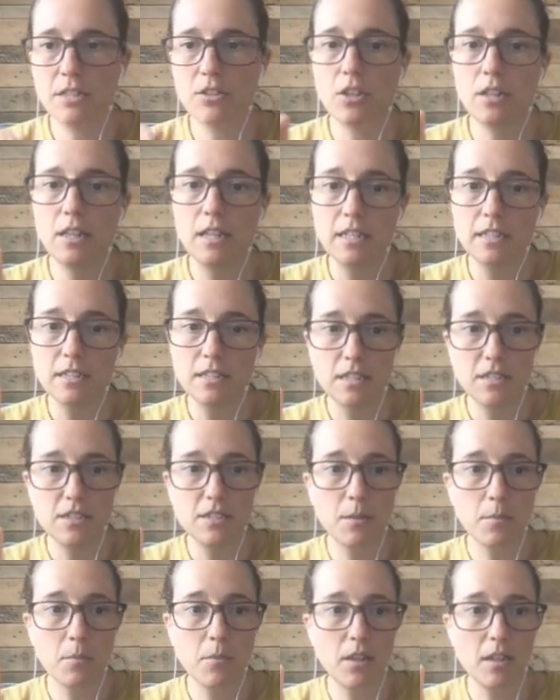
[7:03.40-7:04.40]
not least is
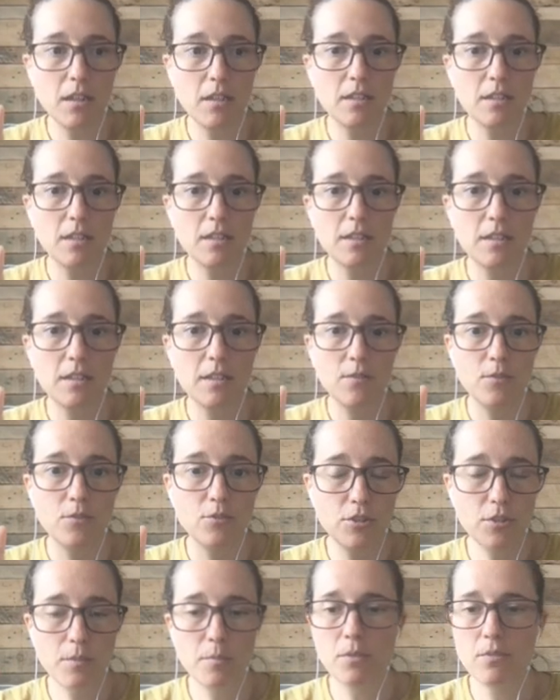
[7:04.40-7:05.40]
something
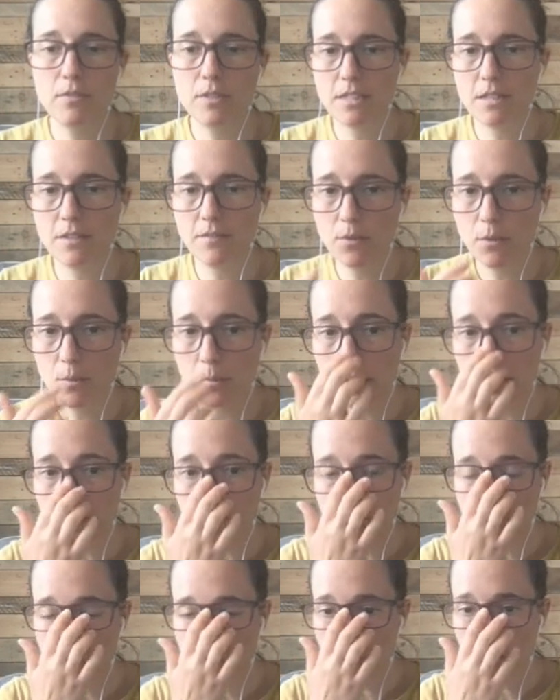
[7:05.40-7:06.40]
super recent for
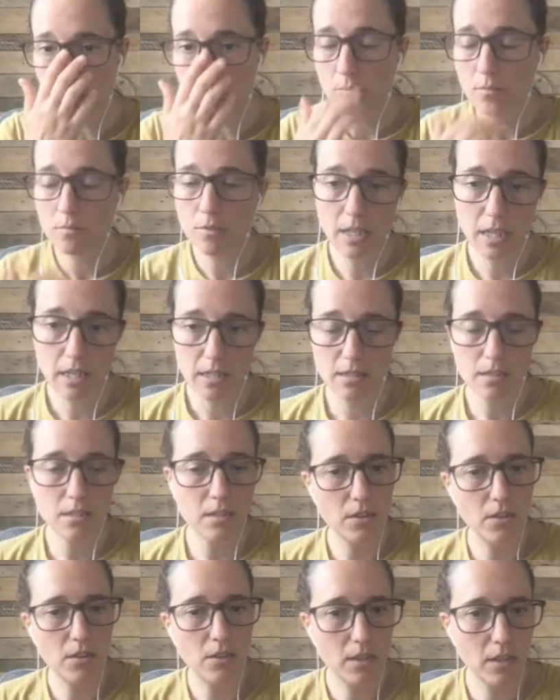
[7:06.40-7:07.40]
me. So yes,
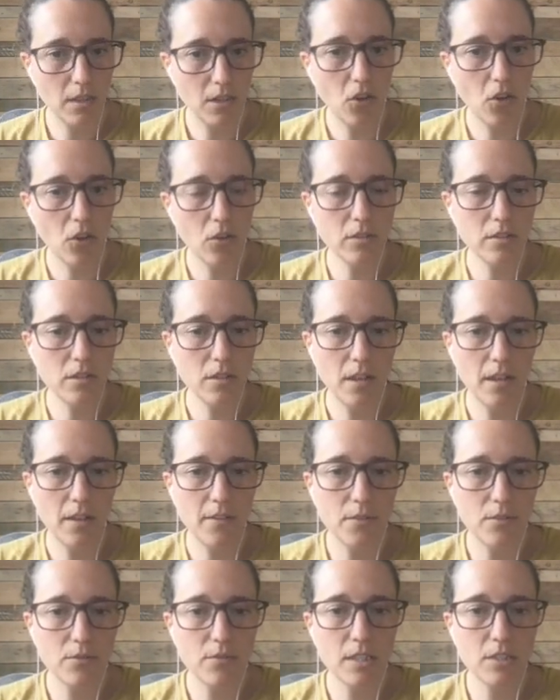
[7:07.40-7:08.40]
you can also
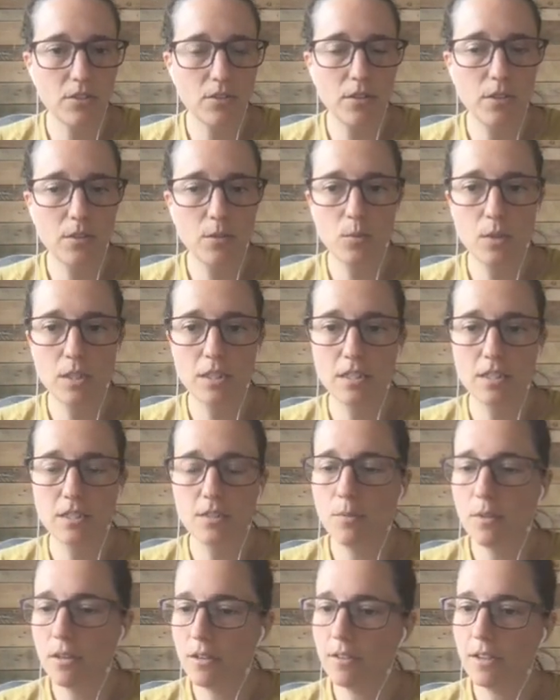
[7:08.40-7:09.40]
have a retro, which
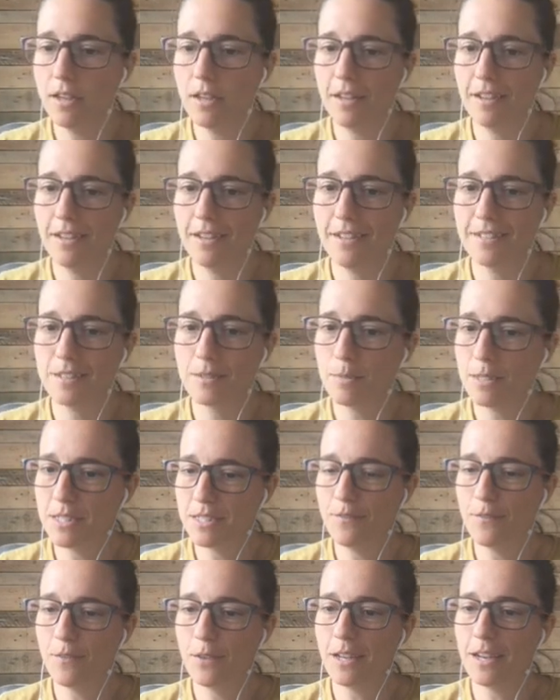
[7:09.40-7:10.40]
is very
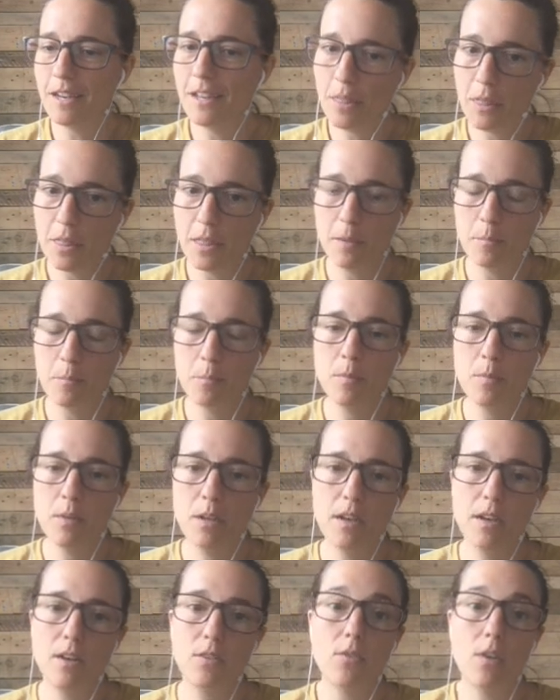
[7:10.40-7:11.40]
specifically themed
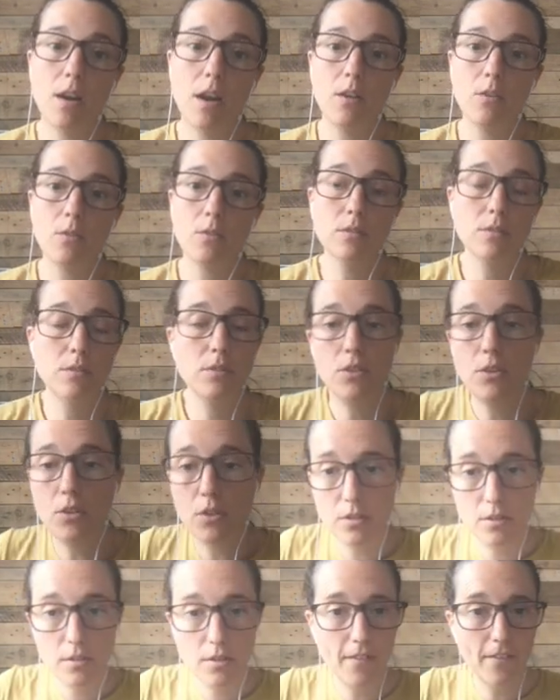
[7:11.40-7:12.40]
around
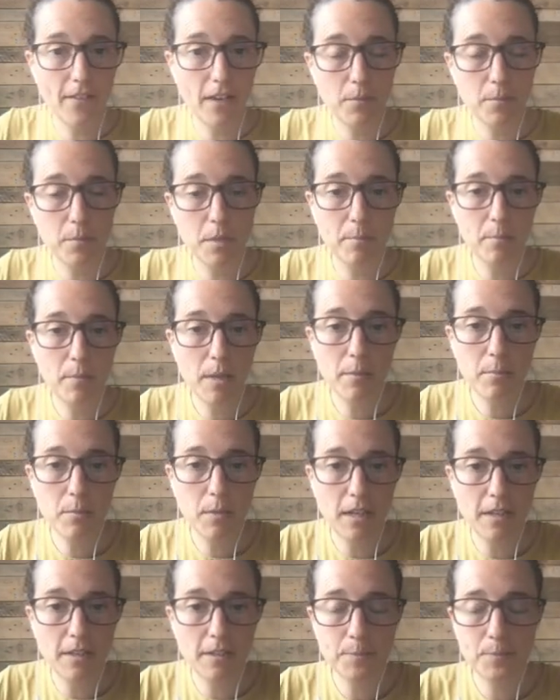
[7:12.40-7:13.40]
your development
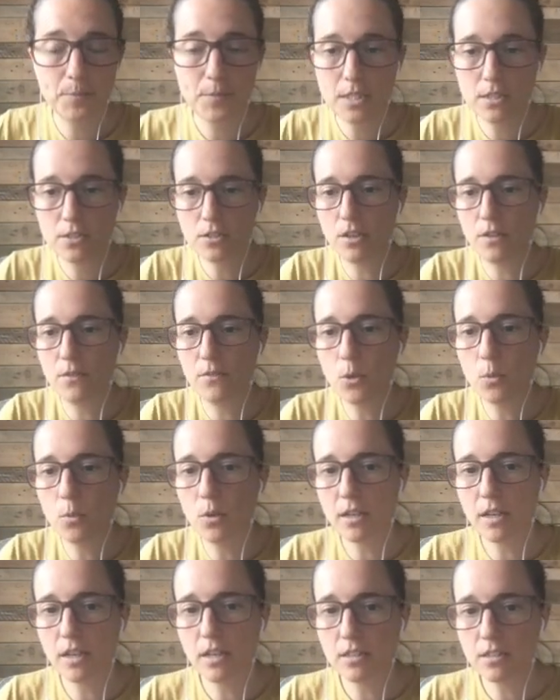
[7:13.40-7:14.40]
pipeline. So if you're
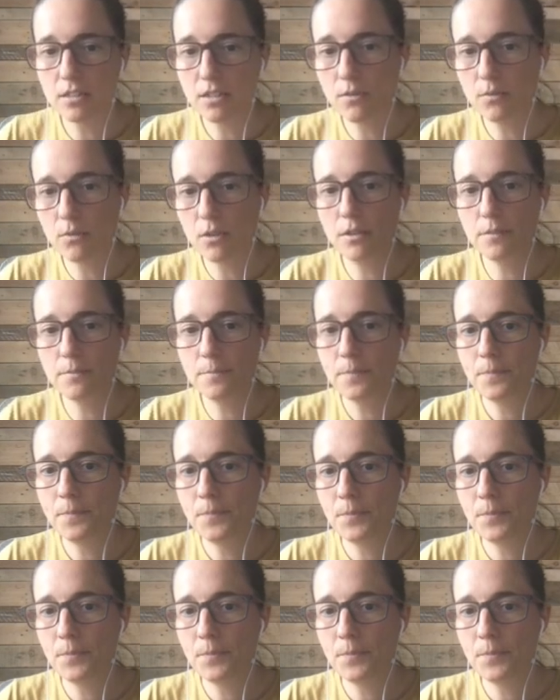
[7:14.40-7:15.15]
working in software,